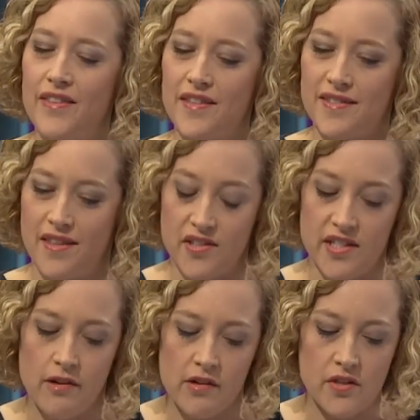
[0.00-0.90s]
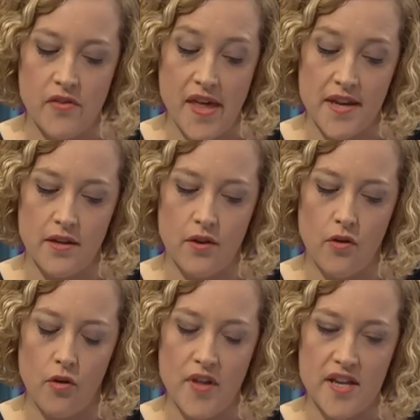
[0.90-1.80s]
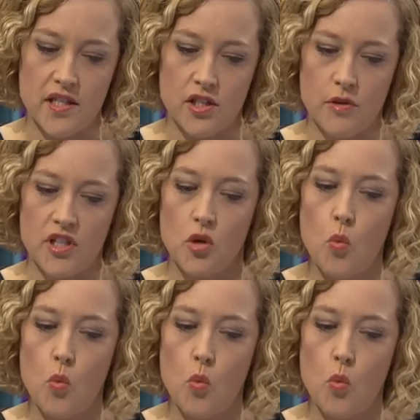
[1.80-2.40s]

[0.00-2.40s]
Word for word: the seriousness of that situation, the